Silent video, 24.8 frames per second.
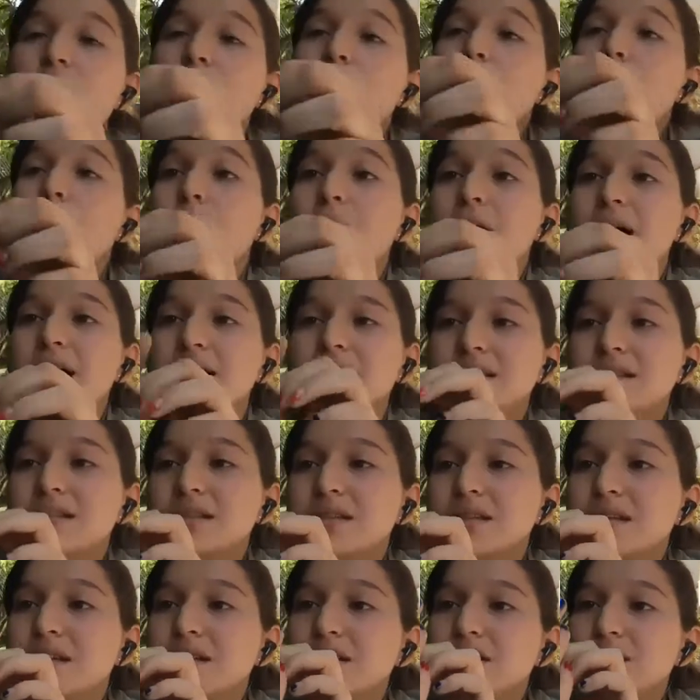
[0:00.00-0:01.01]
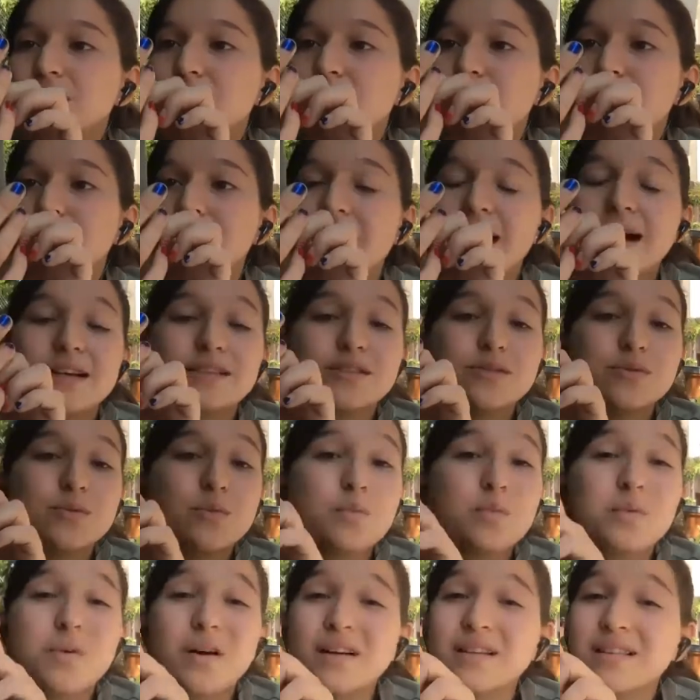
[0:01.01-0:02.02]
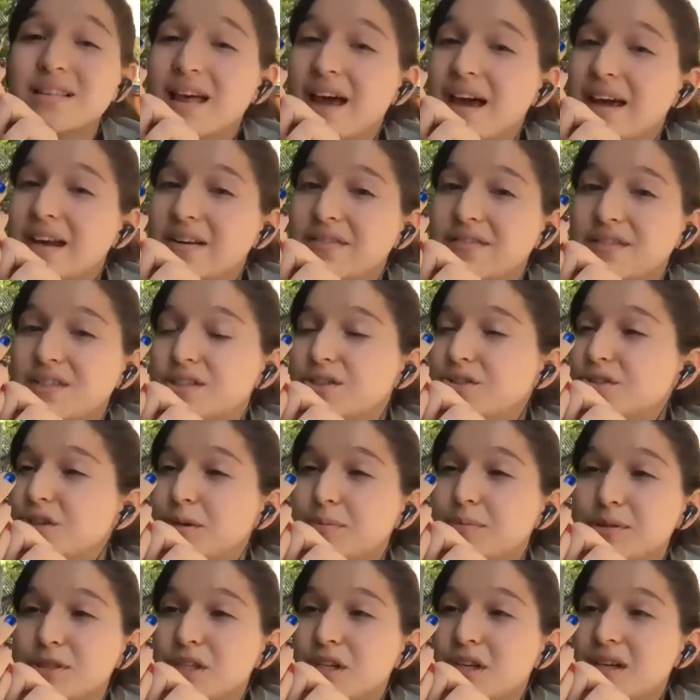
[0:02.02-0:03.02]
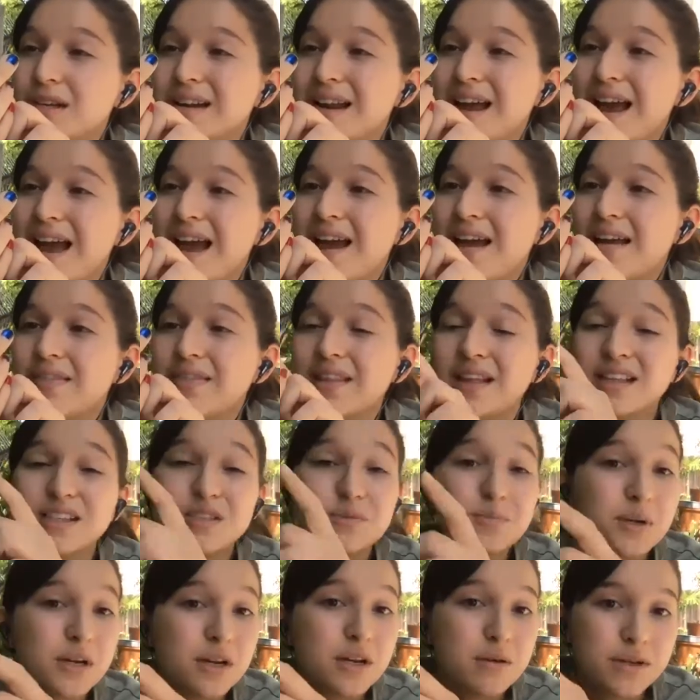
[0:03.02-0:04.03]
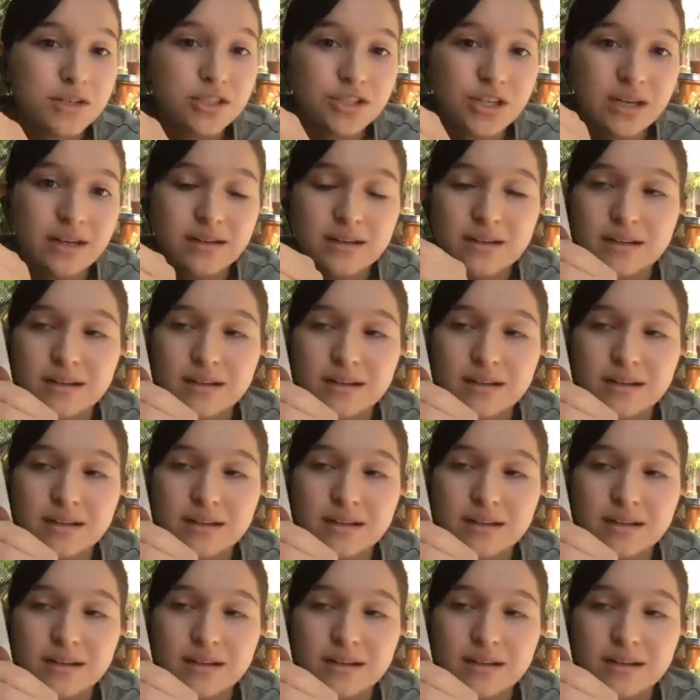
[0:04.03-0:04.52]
but it has one line of description and that's pretty much it.